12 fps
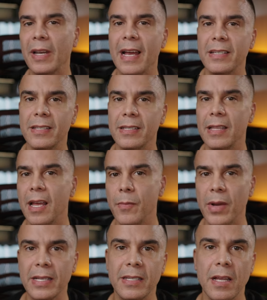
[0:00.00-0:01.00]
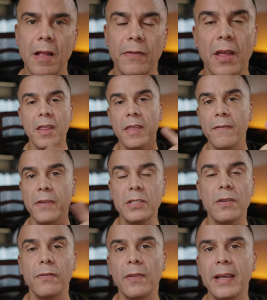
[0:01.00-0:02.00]
glasses like myself. The
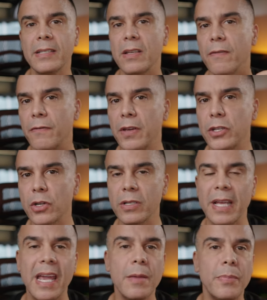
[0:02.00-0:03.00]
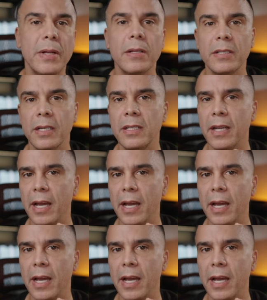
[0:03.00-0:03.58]
VisoFlex features a built-in